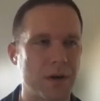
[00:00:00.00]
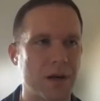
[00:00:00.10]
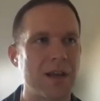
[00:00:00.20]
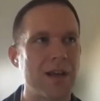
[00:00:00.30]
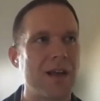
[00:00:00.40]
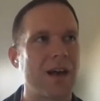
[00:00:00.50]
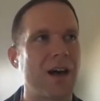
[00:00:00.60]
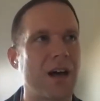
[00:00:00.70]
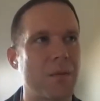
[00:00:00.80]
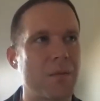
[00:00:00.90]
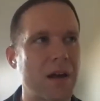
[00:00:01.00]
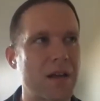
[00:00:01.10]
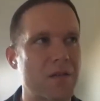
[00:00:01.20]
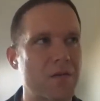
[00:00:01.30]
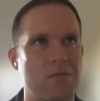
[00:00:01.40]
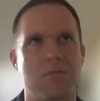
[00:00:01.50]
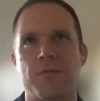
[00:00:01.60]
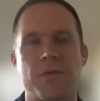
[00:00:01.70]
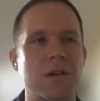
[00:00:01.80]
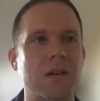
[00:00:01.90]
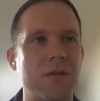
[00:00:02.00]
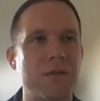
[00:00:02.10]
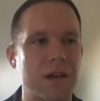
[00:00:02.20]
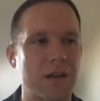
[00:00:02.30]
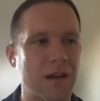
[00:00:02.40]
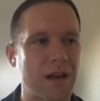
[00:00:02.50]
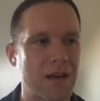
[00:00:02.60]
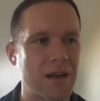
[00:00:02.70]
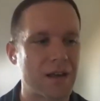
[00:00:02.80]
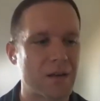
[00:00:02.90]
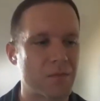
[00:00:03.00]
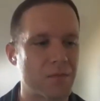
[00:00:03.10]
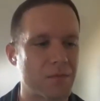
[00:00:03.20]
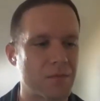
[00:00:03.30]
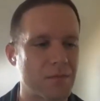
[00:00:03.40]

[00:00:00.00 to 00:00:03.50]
But I for a living I am